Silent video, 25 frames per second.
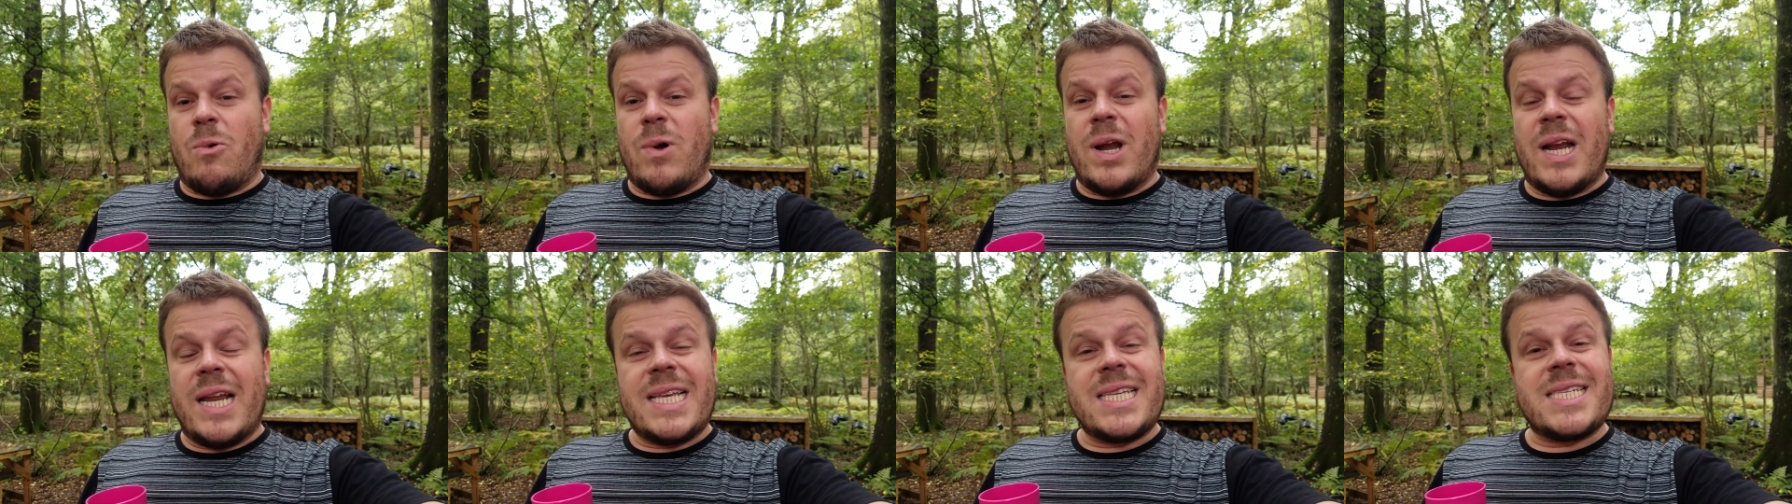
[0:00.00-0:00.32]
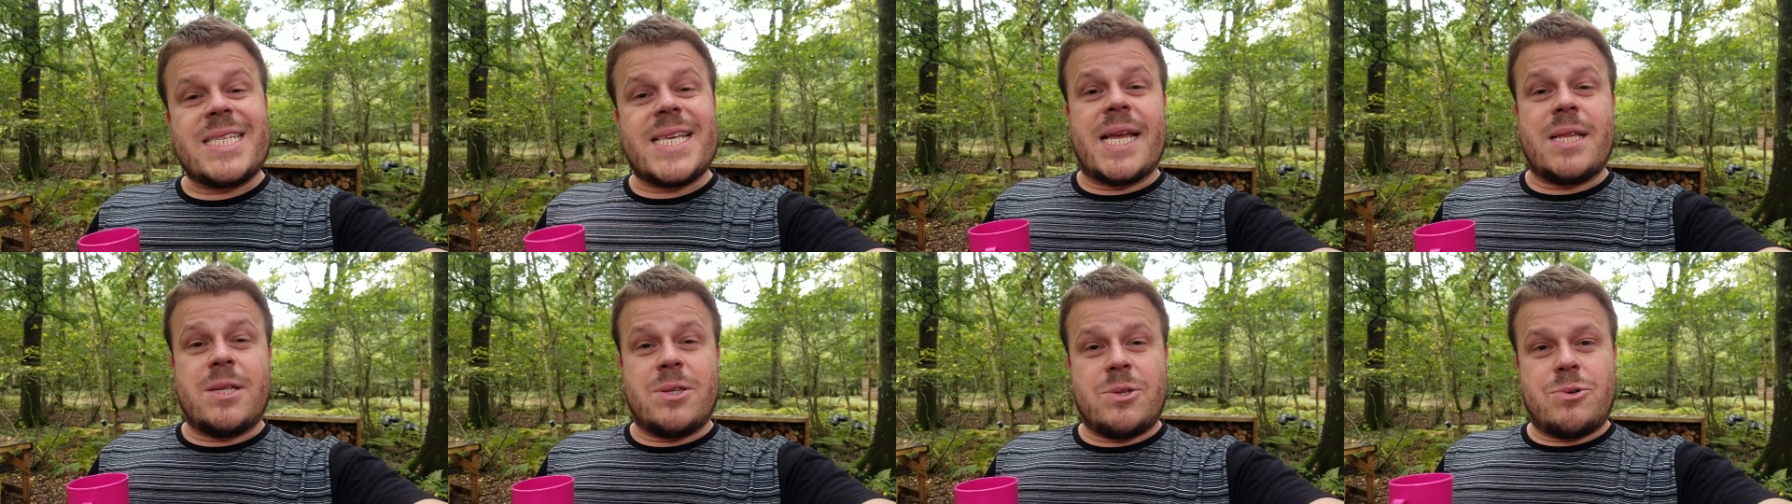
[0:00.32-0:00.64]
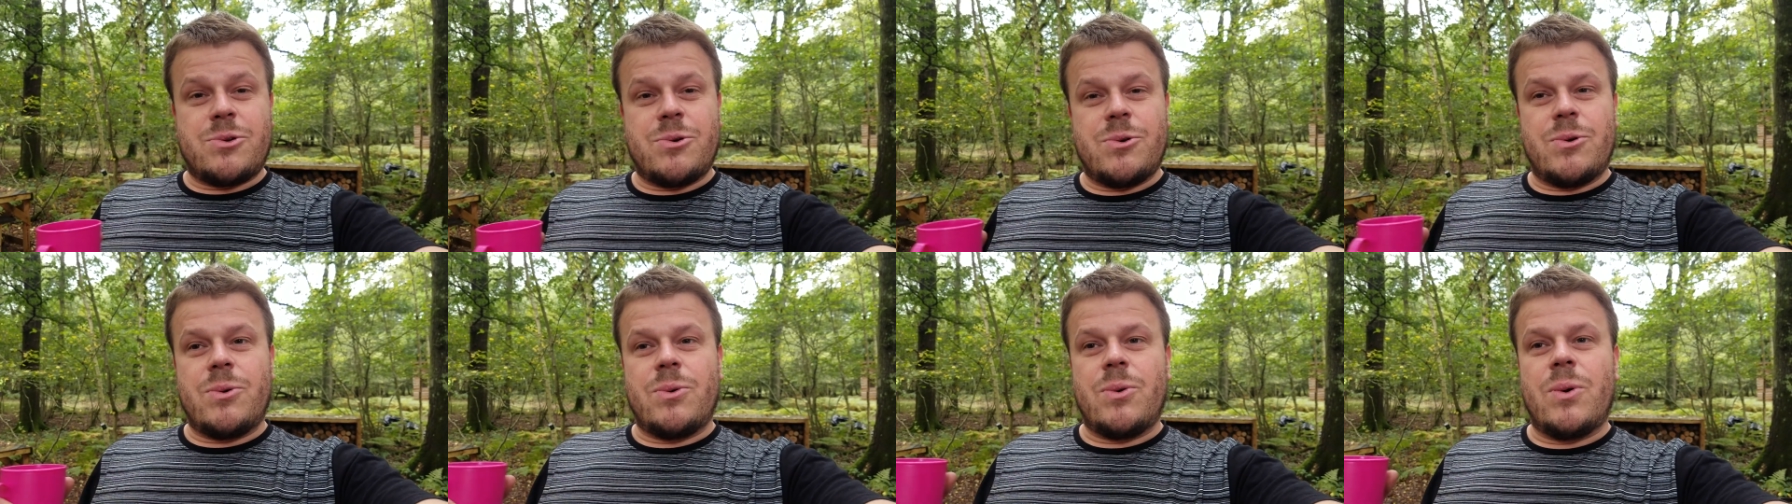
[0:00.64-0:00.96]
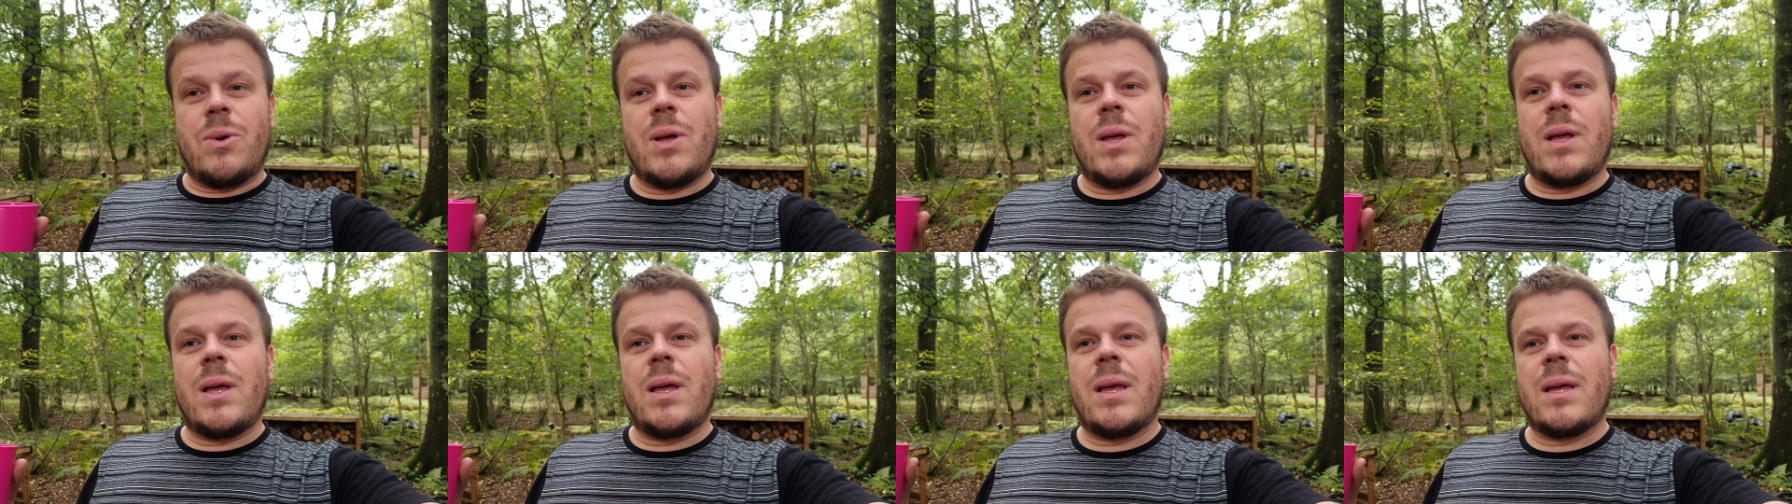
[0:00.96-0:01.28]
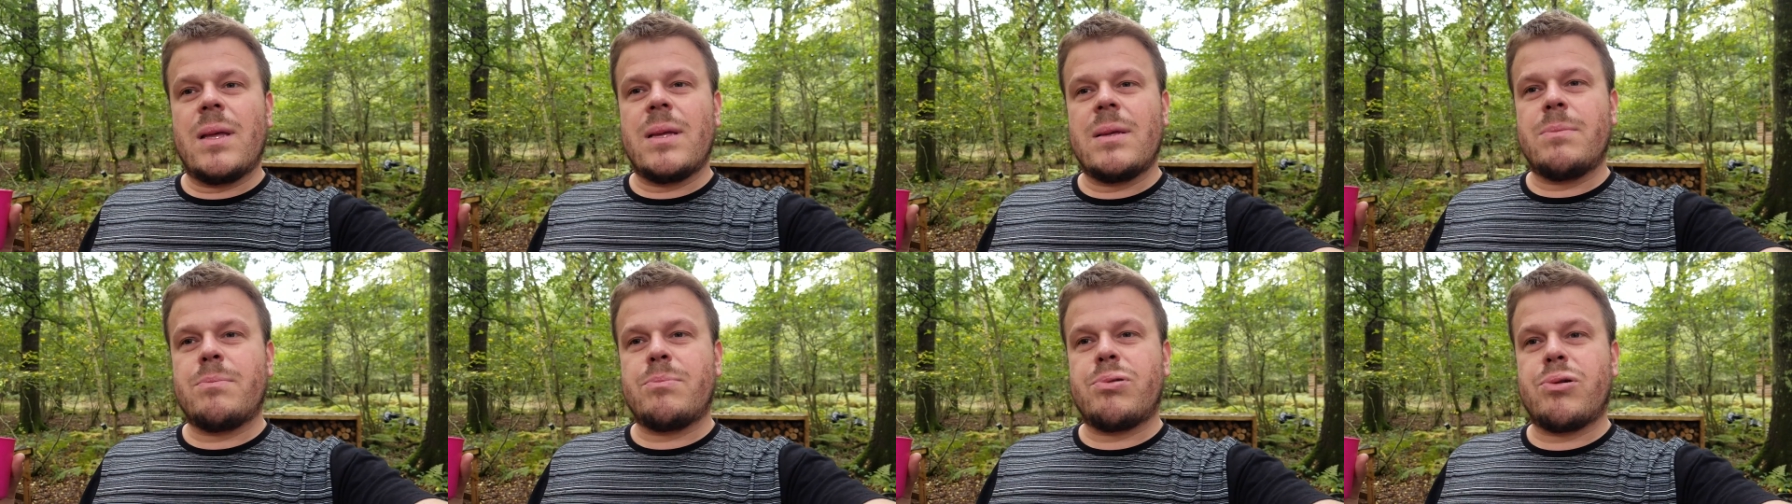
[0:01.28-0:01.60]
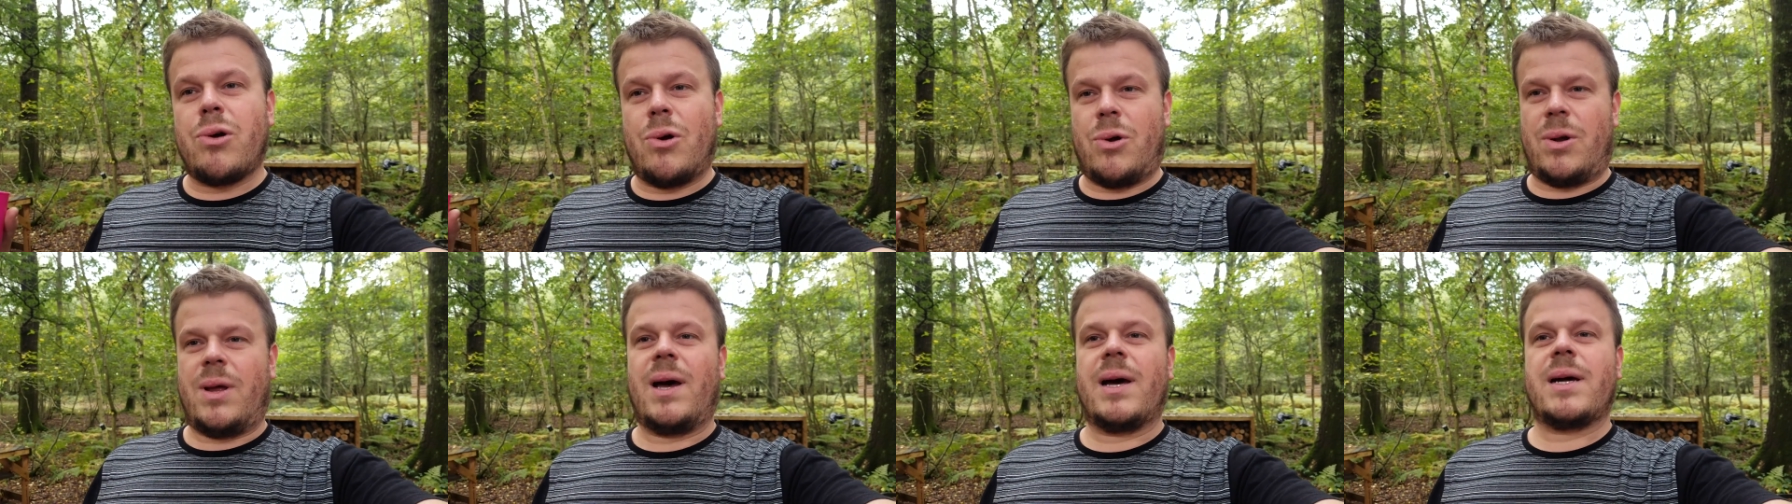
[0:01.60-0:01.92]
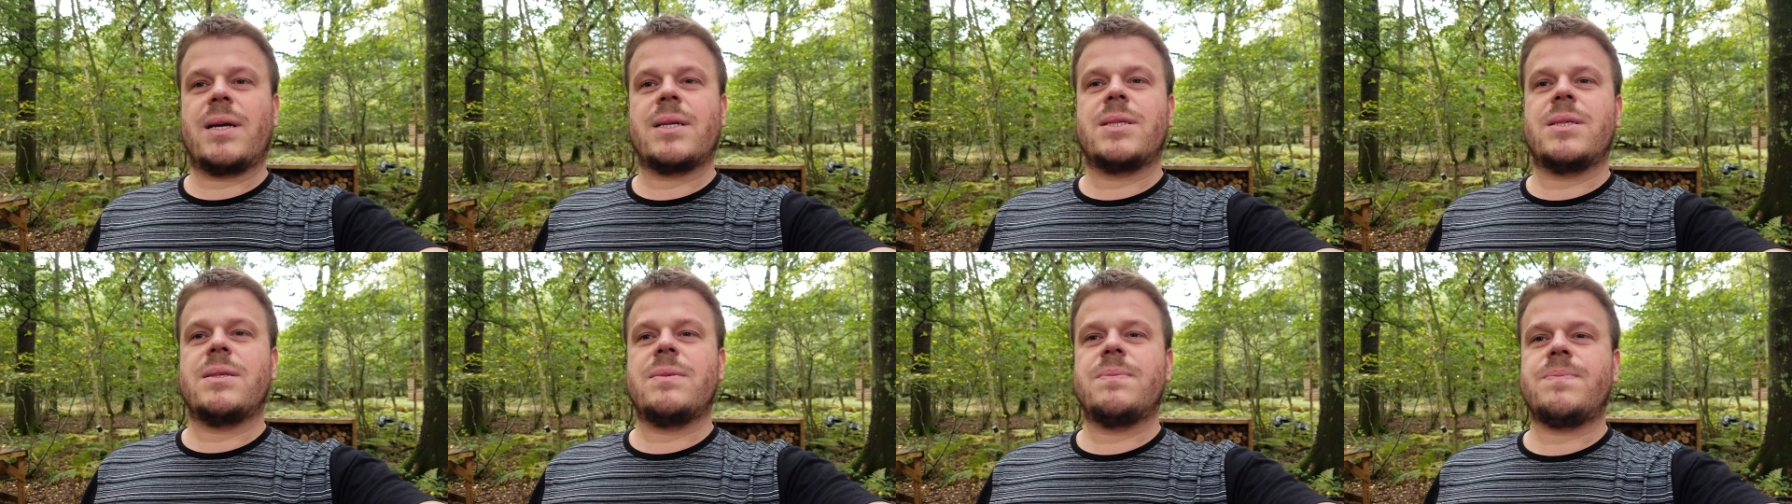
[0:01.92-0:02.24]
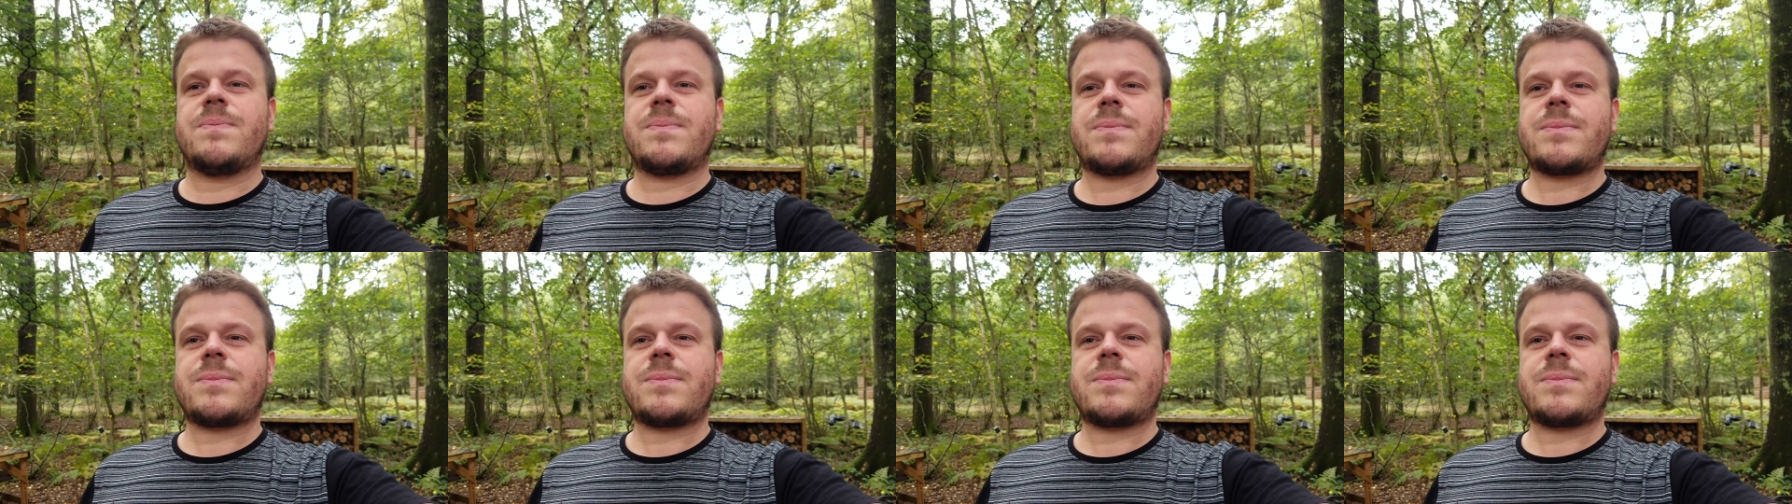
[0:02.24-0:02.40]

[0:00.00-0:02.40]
really central product